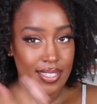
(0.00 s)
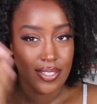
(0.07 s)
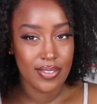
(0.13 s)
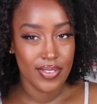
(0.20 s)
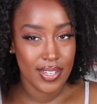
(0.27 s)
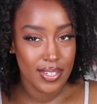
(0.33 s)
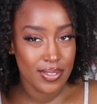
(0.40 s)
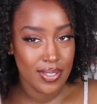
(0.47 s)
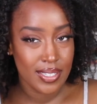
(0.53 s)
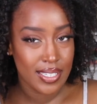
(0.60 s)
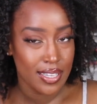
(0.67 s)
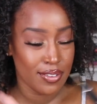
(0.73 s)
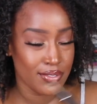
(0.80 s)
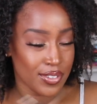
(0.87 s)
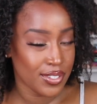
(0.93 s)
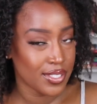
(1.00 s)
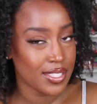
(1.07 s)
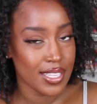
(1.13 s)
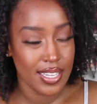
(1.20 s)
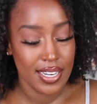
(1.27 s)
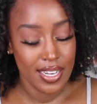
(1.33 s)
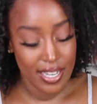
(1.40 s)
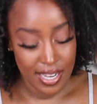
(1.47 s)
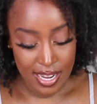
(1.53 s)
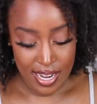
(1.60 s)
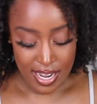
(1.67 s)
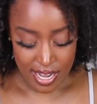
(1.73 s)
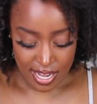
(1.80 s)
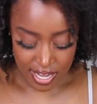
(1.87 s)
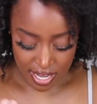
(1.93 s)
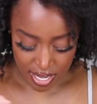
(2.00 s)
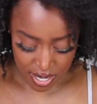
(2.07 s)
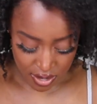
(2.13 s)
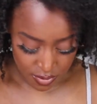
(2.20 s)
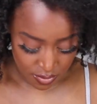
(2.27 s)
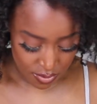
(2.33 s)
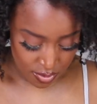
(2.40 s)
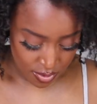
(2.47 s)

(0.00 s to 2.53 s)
So if I do this hand first, then, you know?